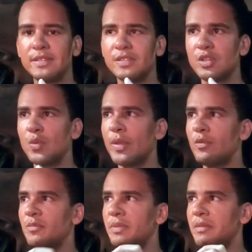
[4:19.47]
So we
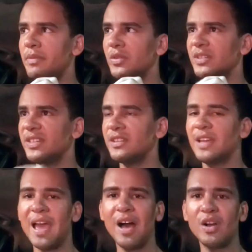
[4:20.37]
would be building
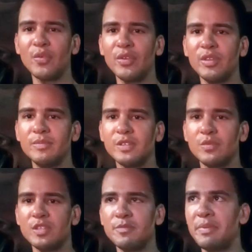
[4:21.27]
algorithms that
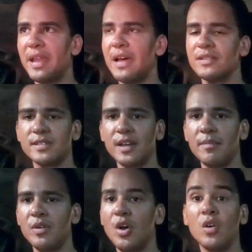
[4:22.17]
would spit out
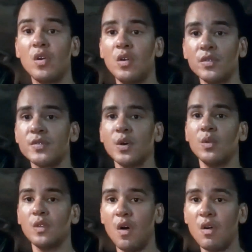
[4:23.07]
some
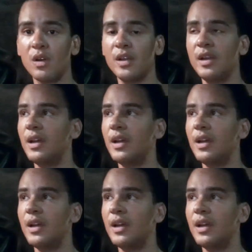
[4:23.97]
console log,